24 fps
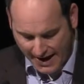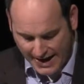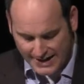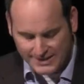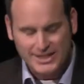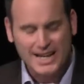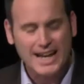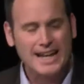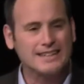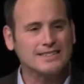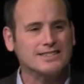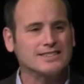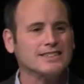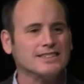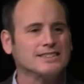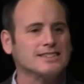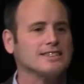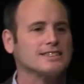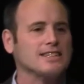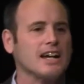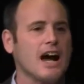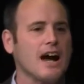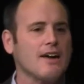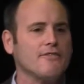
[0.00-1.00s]
And yes, this
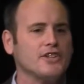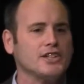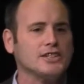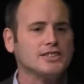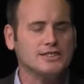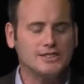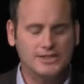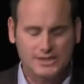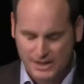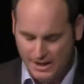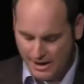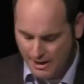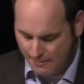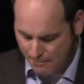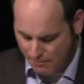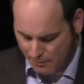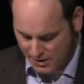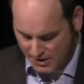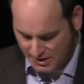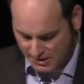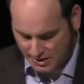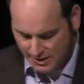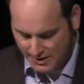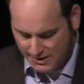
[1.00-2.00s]
has obviously
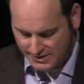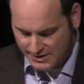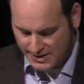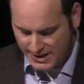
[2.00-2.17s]
dampened